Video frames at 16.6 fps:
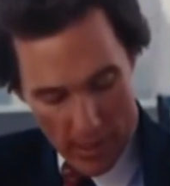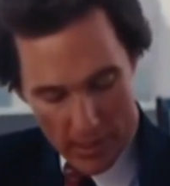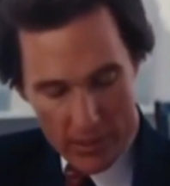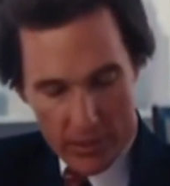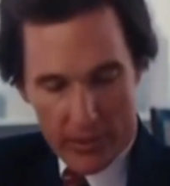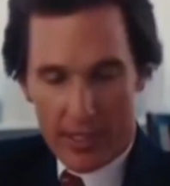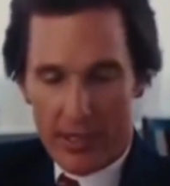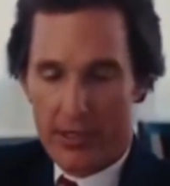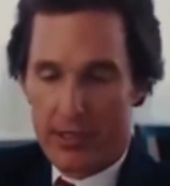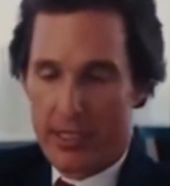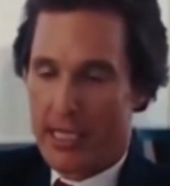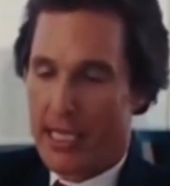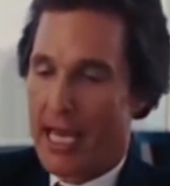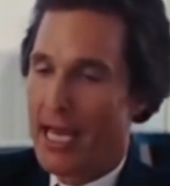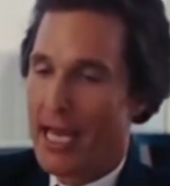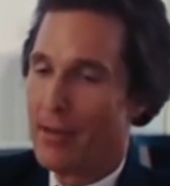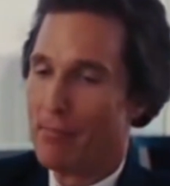um, based
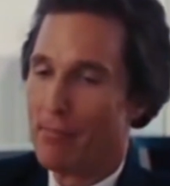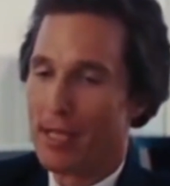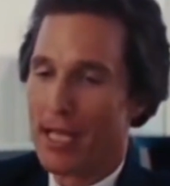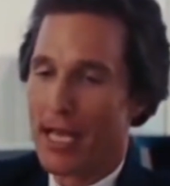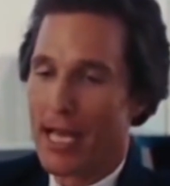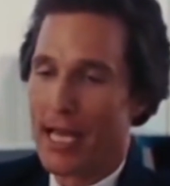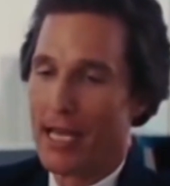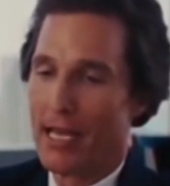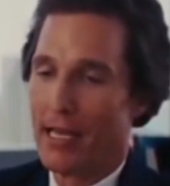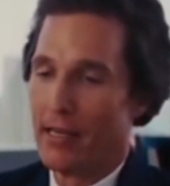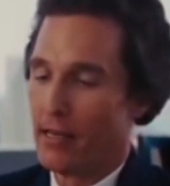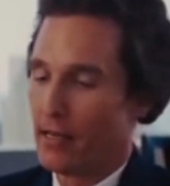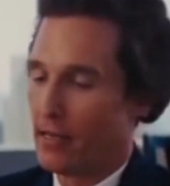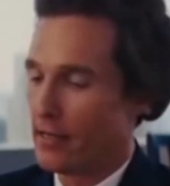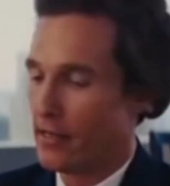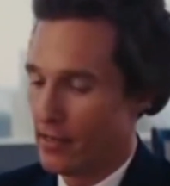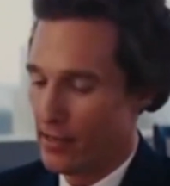off the features. You want
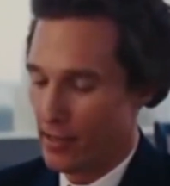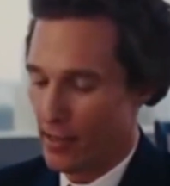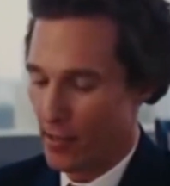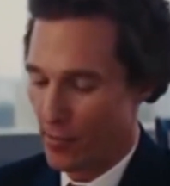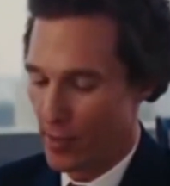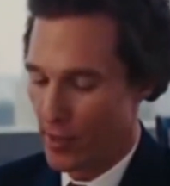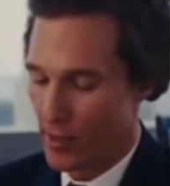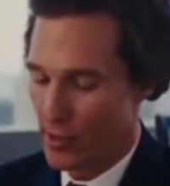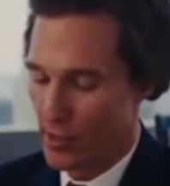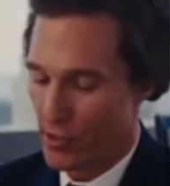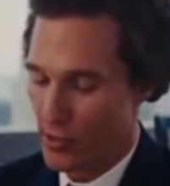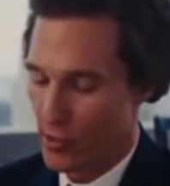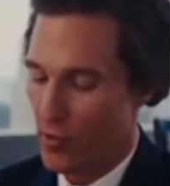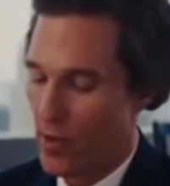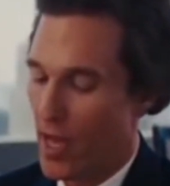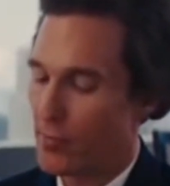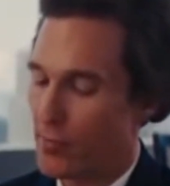to sell based
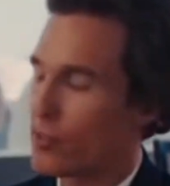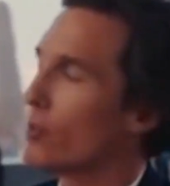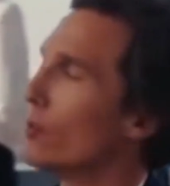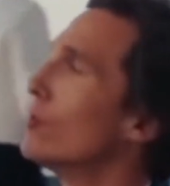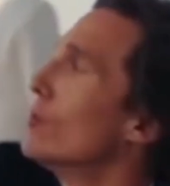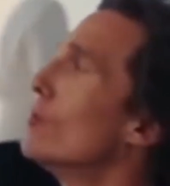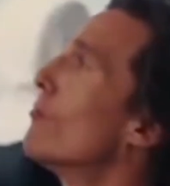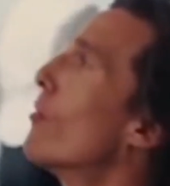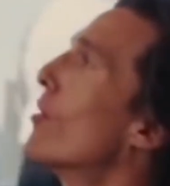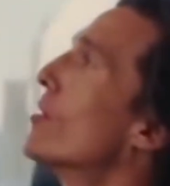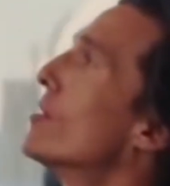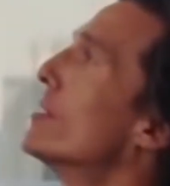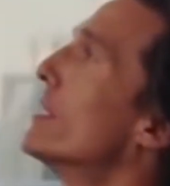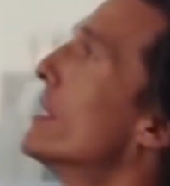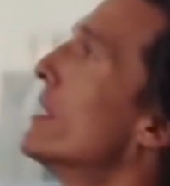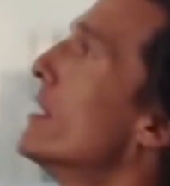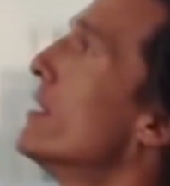off the feelings
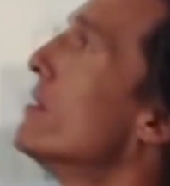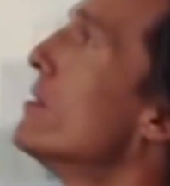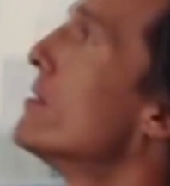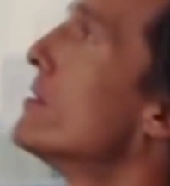and the